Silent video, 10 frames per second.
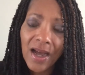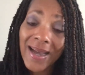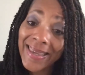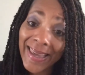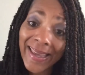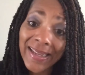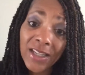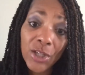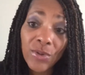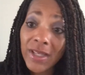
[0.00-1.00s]

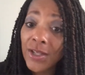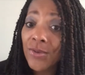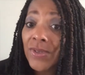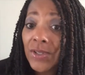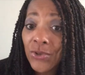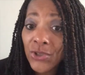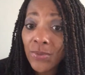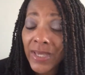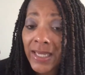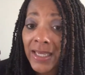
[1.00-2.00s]
Again, you can use social
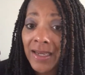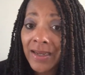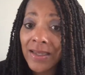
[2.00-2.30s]
media.